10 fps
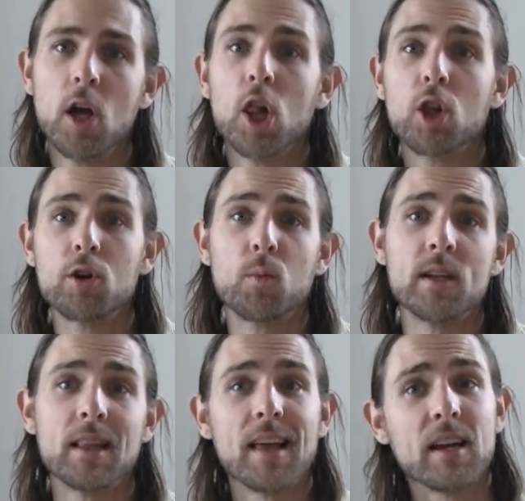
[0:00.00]
learn when to
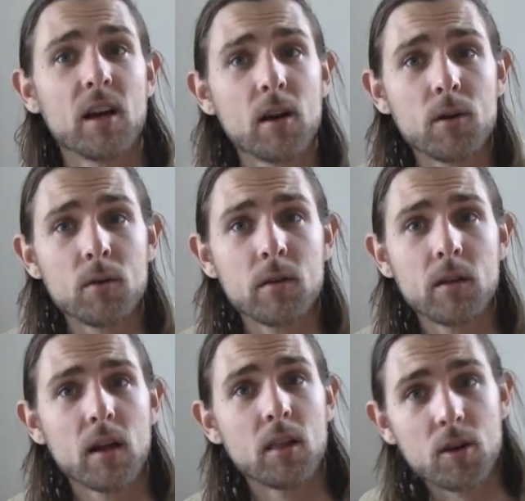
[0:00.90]
let go
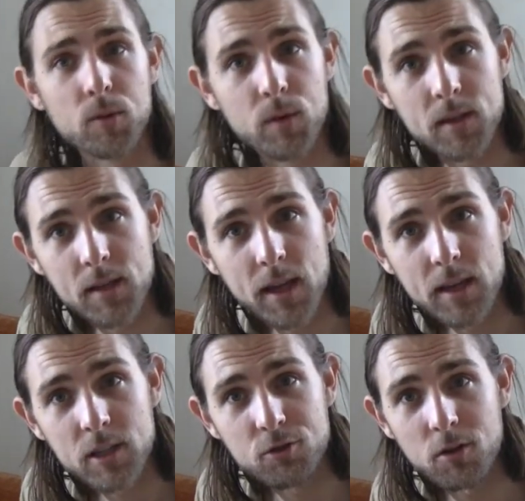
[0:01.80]
and learn when to take
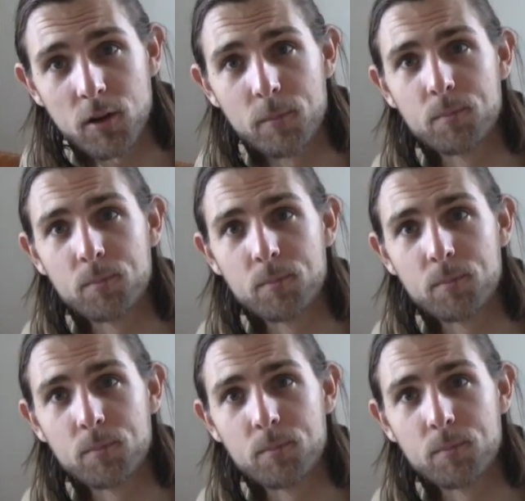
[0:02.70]
control.